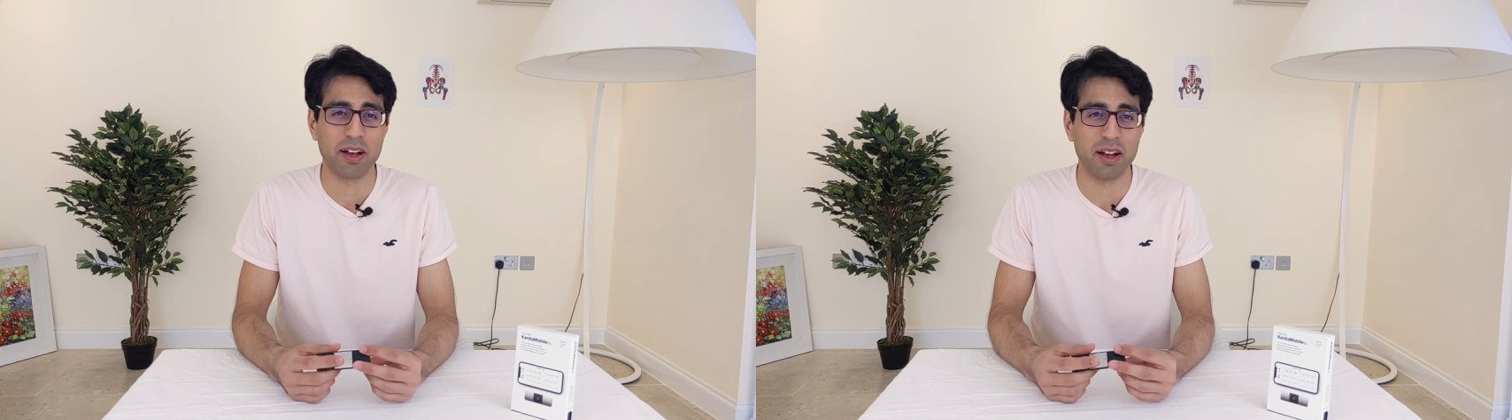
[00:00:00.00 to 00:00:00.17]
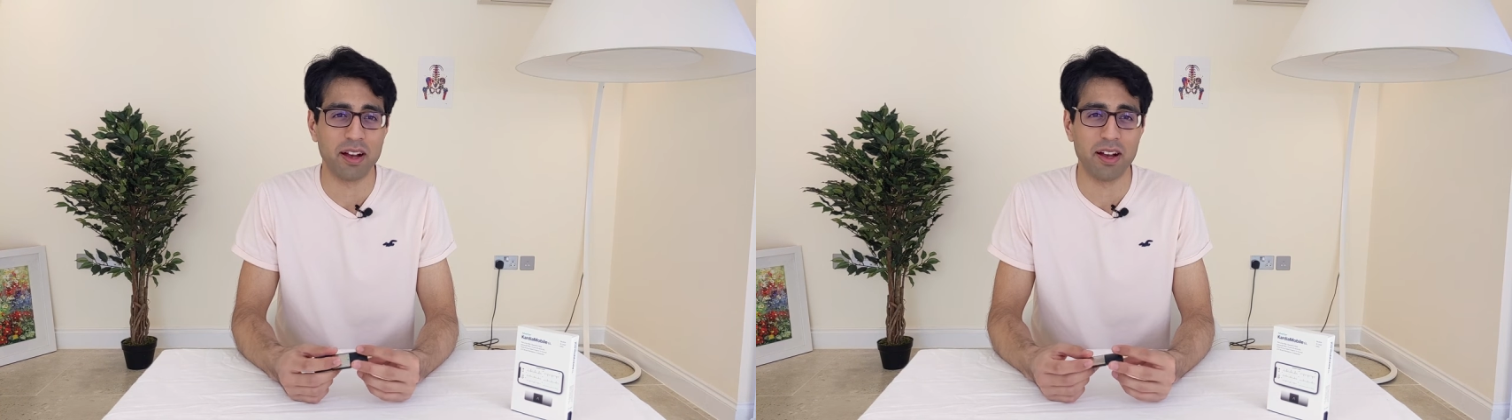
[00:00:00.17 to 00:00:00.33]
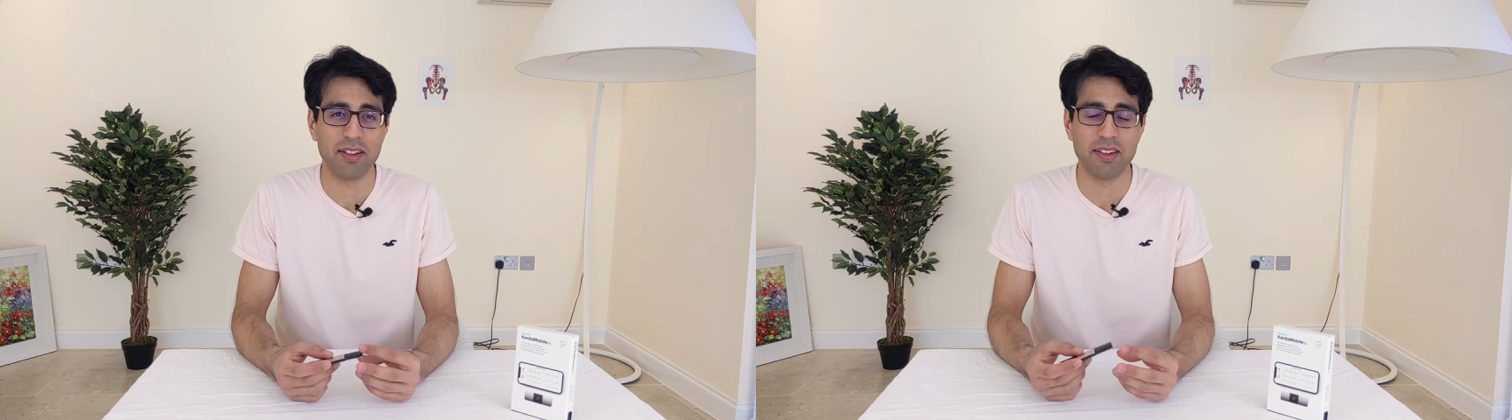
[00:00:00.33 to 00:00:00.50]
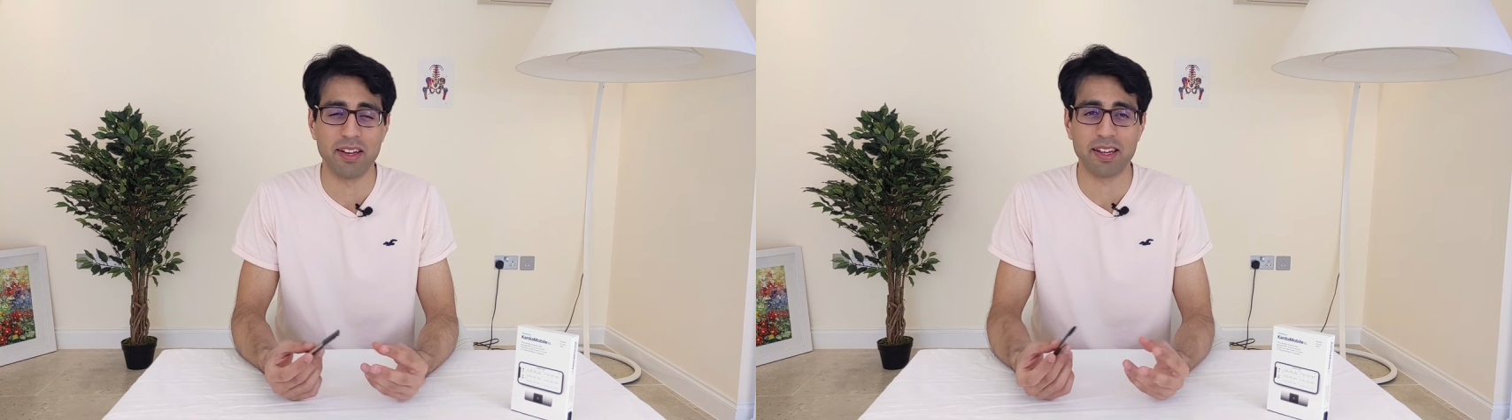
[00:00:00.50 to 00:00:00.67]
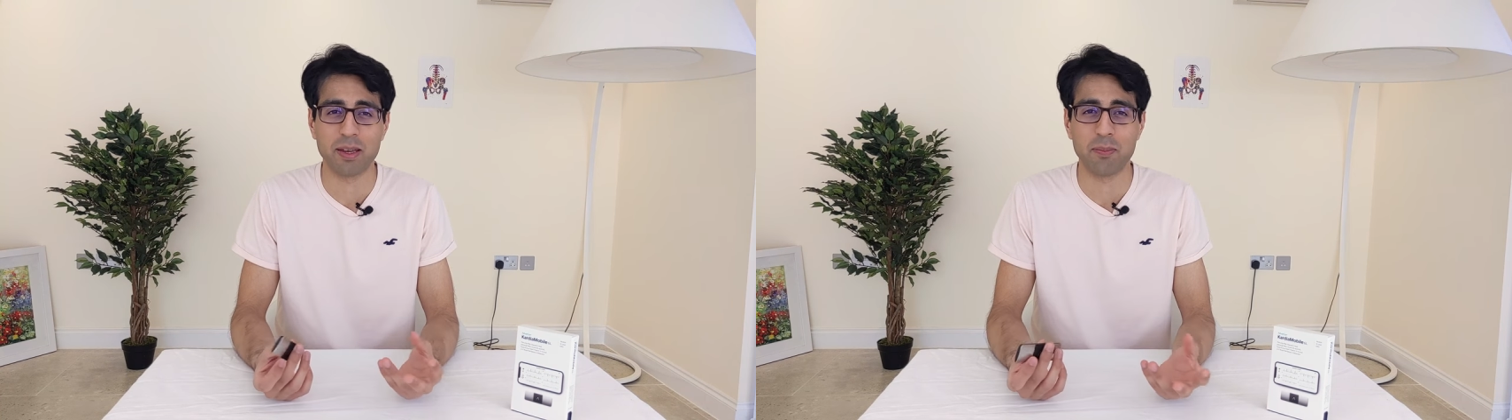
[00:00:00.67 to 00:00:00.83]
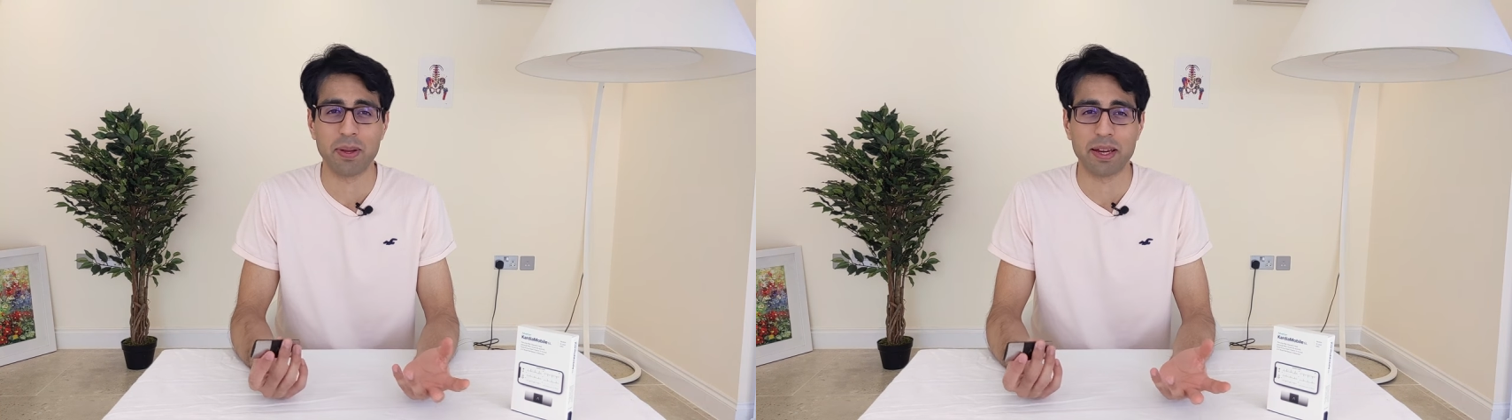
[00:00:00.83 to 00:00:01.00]
heart that
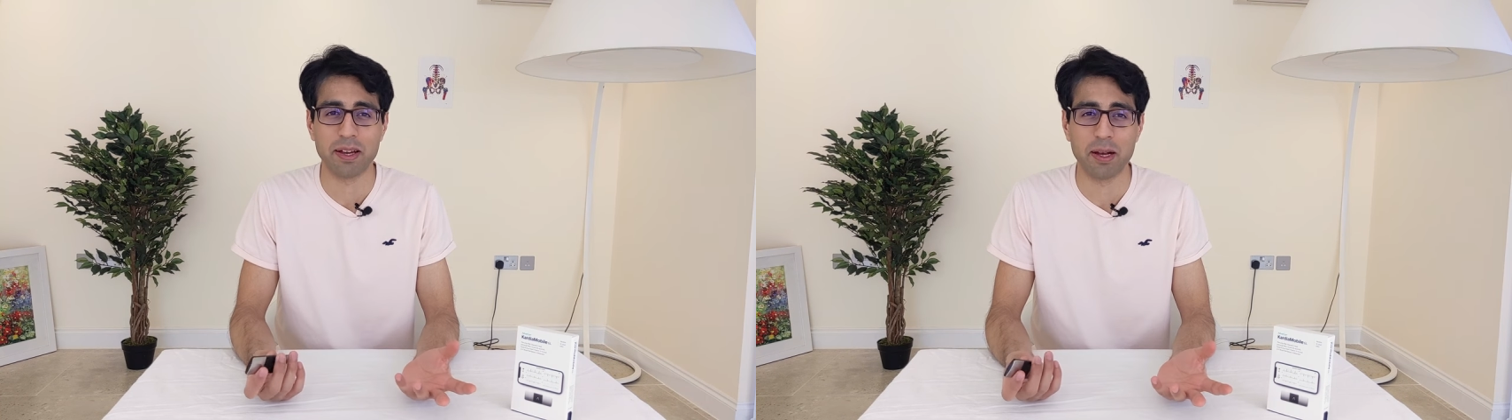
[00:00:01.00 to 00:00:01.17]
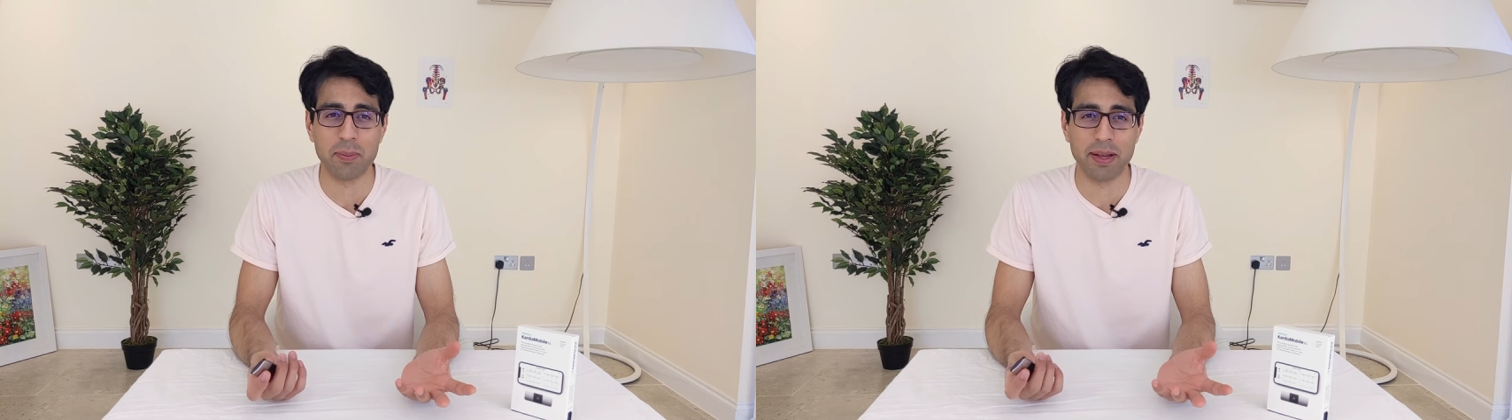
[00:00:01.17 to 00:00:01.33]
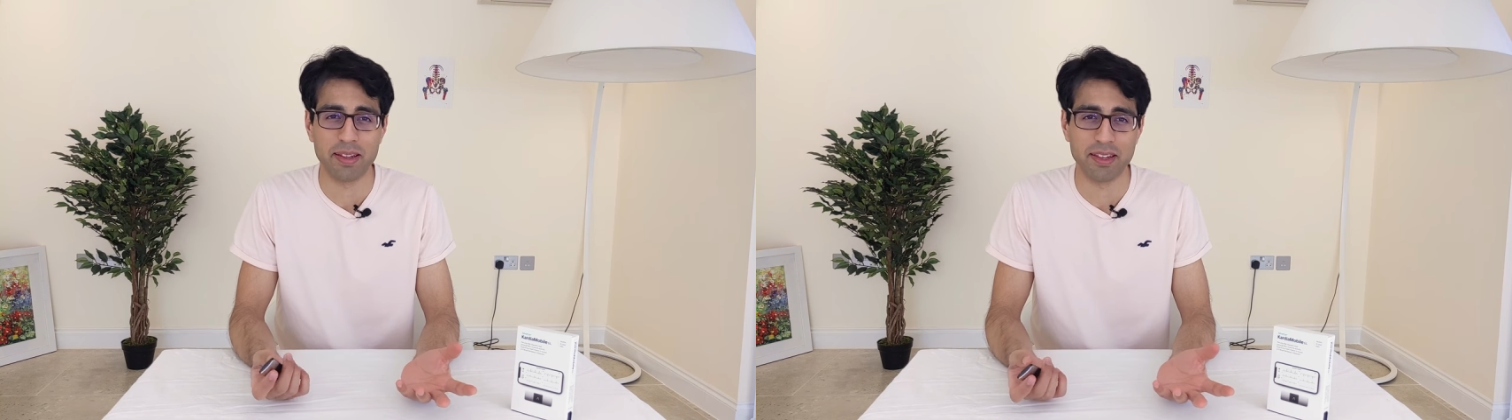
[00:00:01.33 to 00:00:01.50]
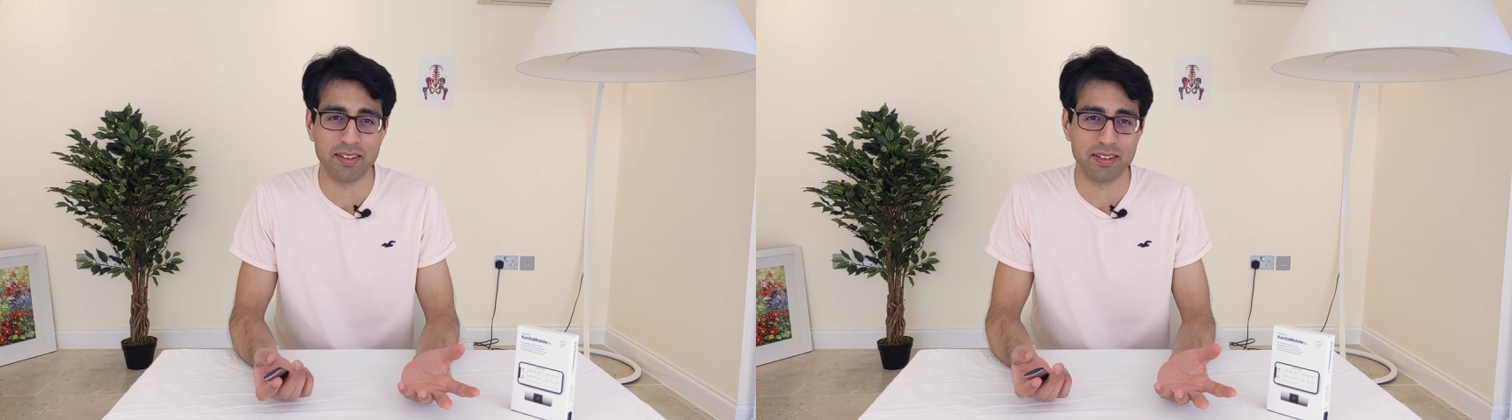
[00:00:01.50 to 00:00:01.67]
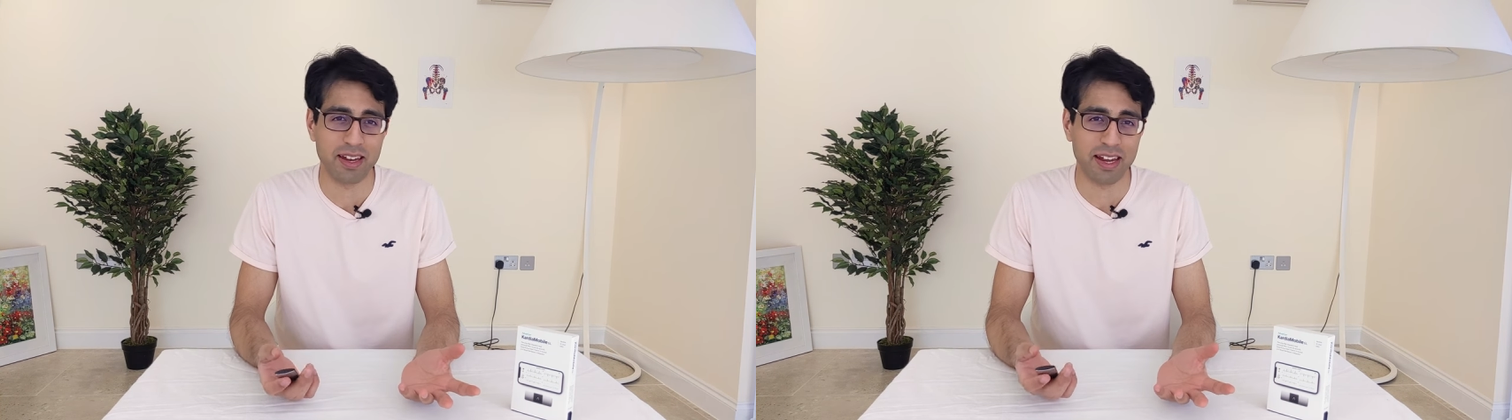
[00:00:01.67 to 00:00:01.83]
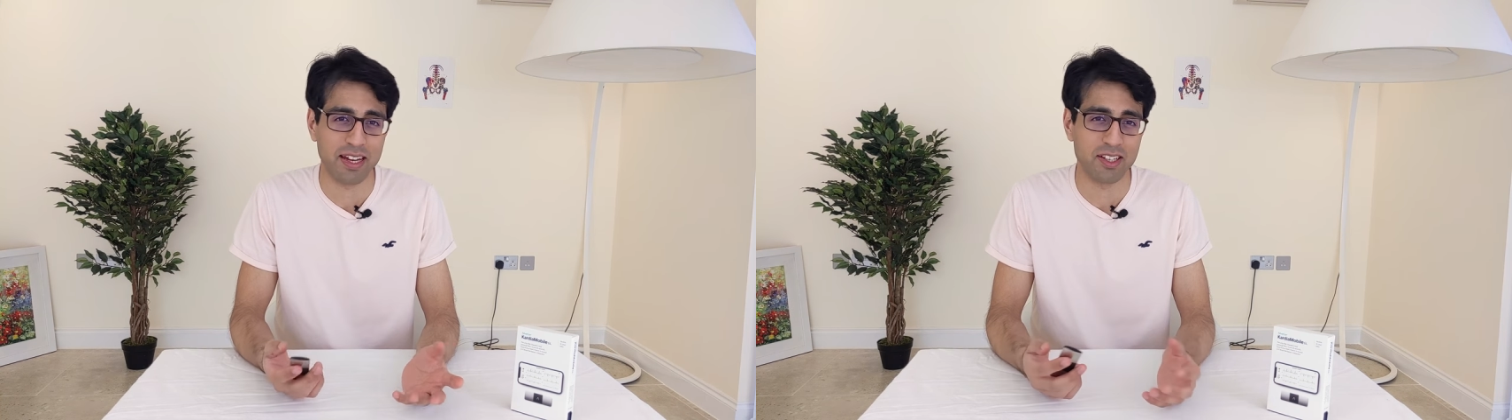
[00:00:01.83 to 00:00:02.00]
it can pick up at this
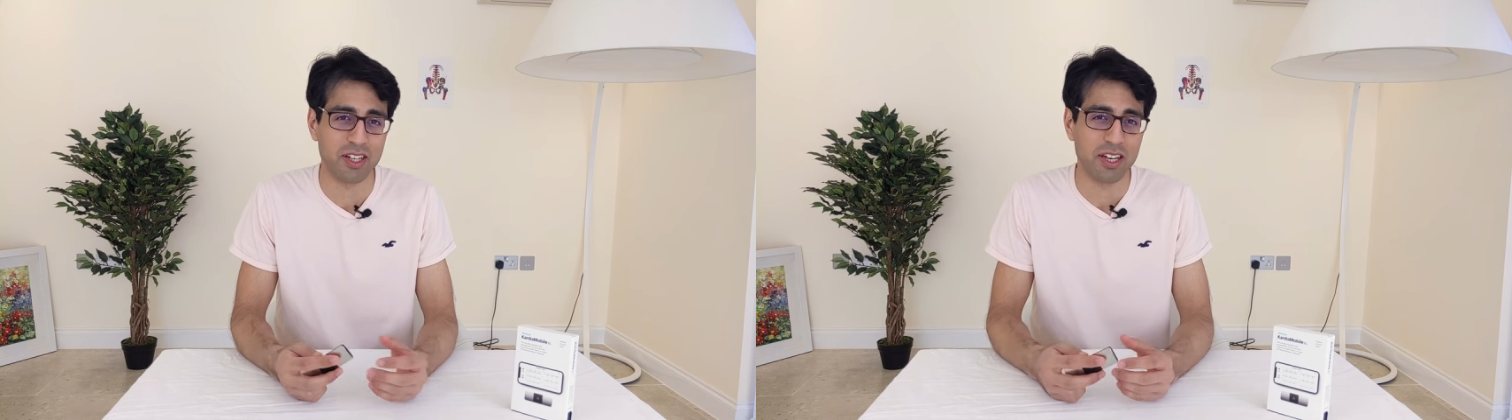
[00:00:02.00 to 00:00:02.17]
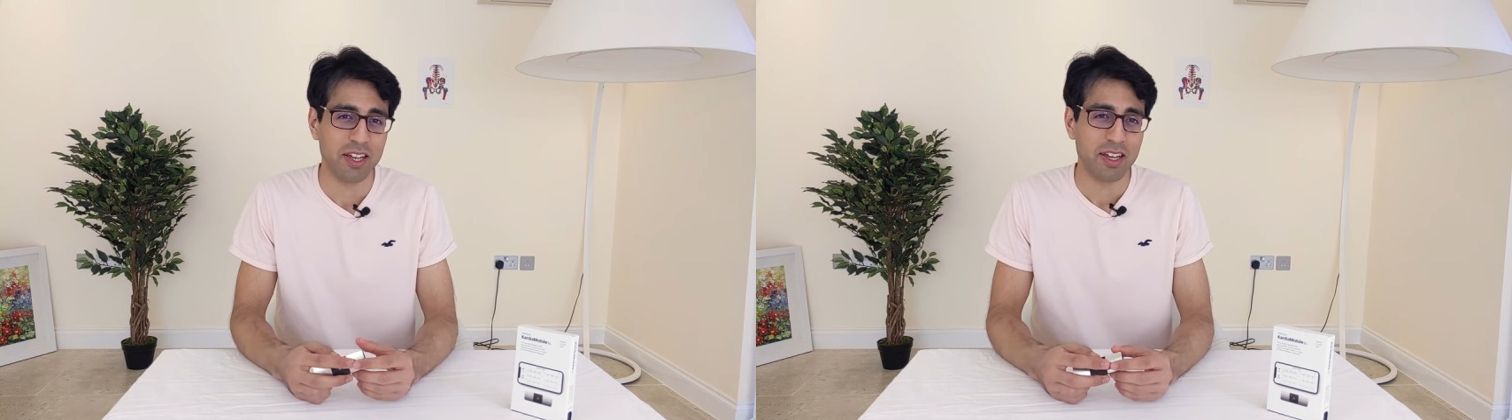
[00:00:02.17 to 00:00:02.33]
stage,